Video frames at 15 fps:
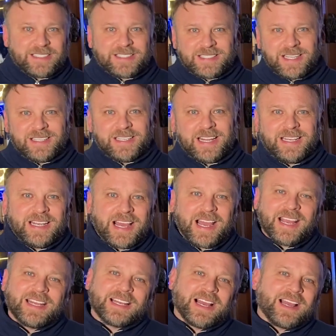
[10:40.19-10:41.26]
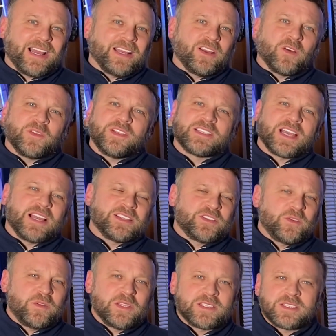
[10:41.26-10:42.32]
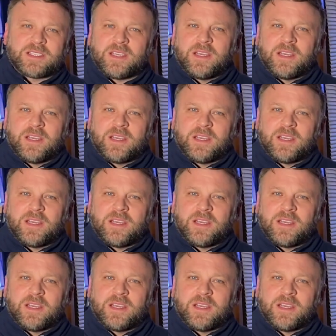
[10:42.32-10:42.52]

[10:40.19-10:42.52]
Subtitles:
Sunday night. I know these guys do this